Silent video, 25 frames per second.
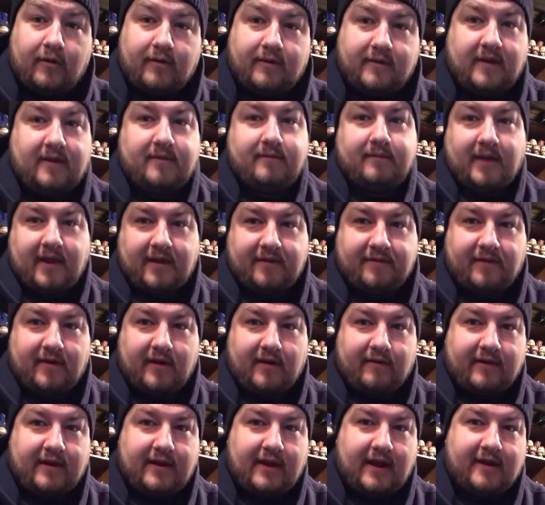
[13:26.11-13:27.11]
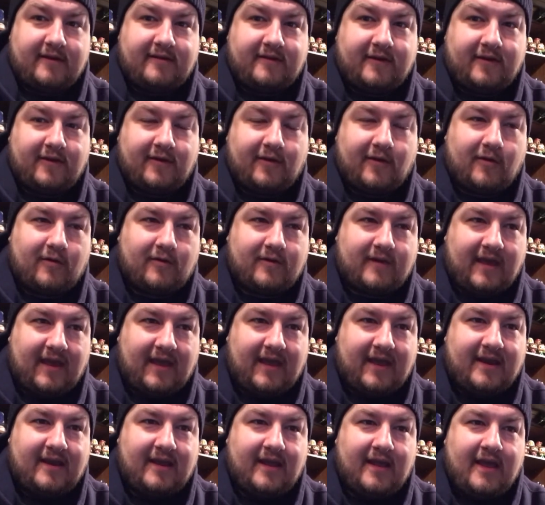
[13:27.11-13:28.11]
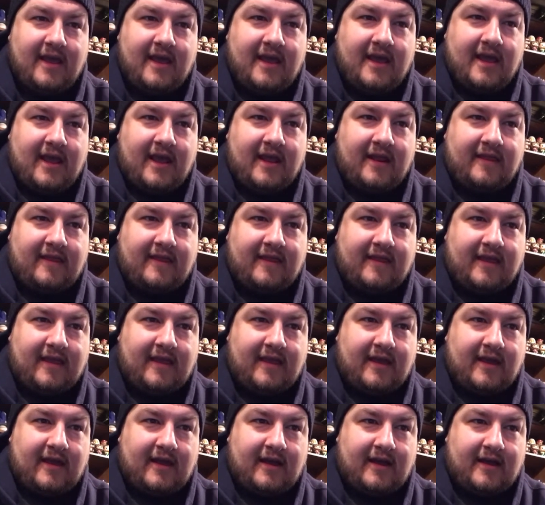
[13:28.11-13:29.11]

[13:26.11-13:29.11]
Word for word: didn't make fun of a 19-year-old kid in the